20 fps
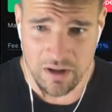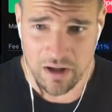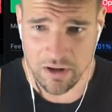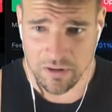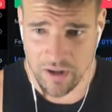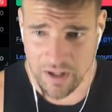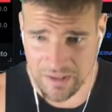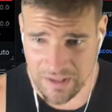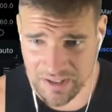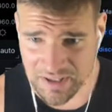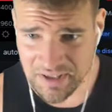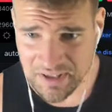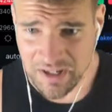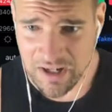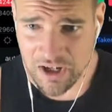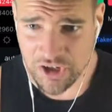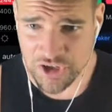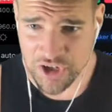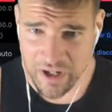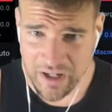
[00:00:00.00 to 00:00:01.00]
All right, let's
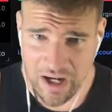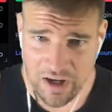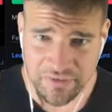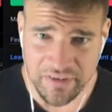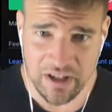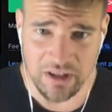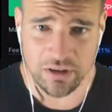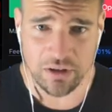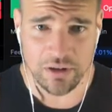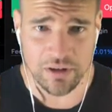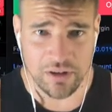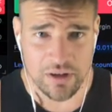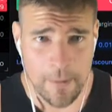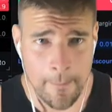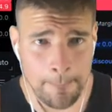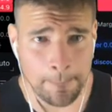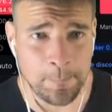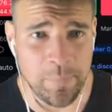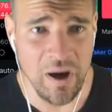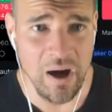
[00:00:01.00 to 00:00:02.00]
check out the alert.
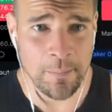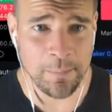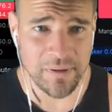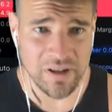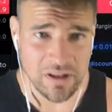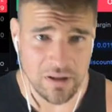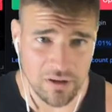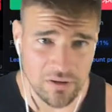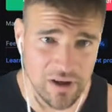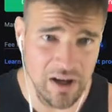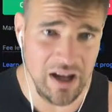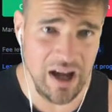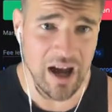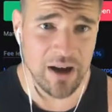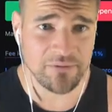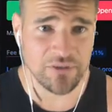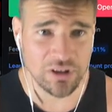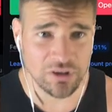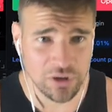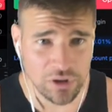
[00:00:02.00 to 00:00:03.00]
Pumping, all right? I
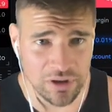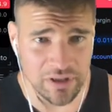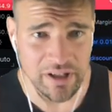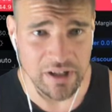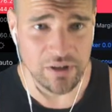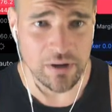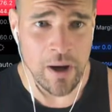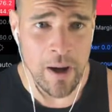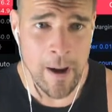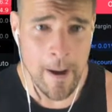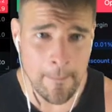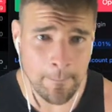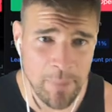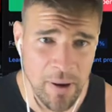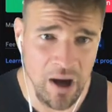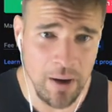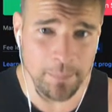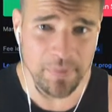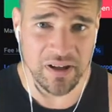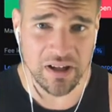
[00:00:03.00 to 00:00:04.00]
have an alert here.
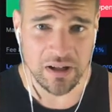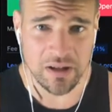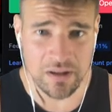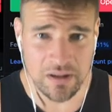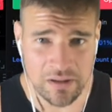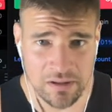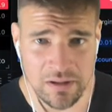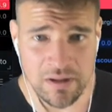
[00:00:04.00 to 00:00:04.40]
Pumping.